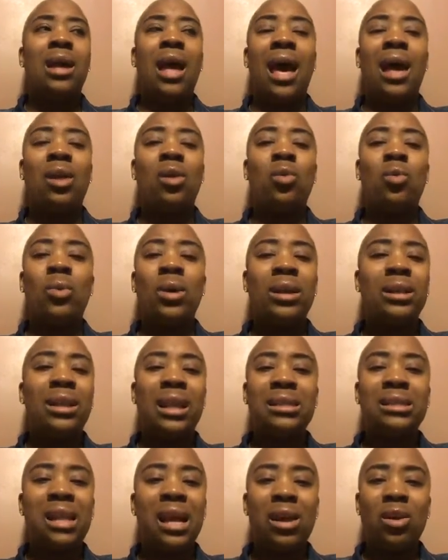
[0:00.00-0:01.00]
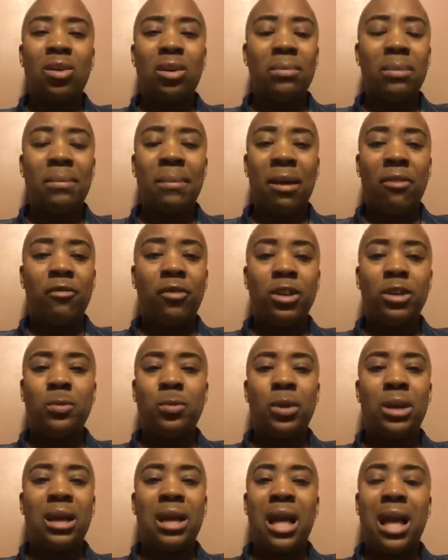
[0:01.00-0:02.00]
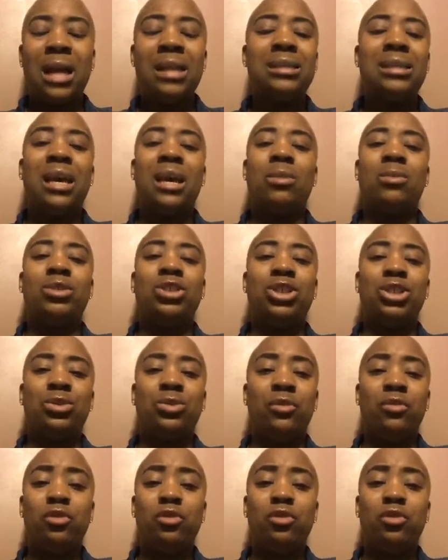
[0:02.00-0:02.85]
I don't want that's not going to be my first point of contact with you.